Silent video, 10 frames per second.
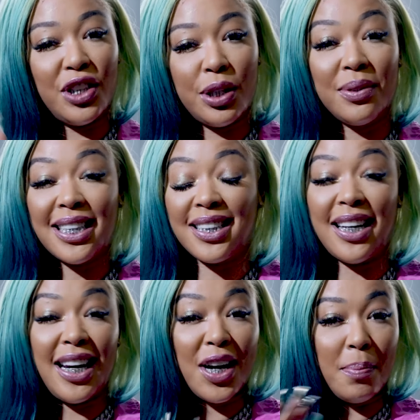When she was
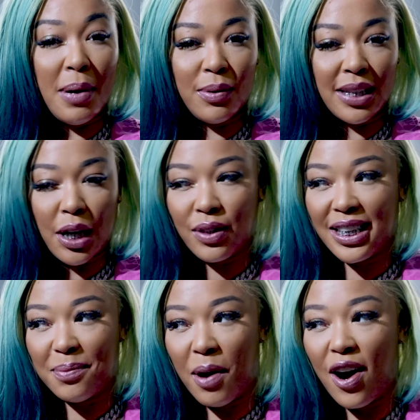16, her butt was like
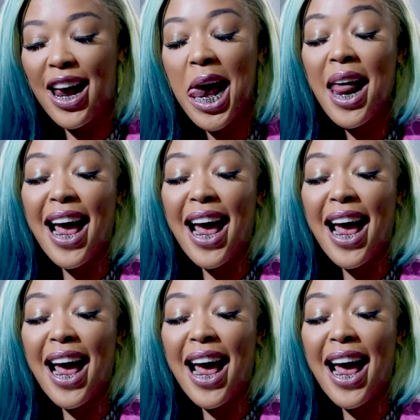really small.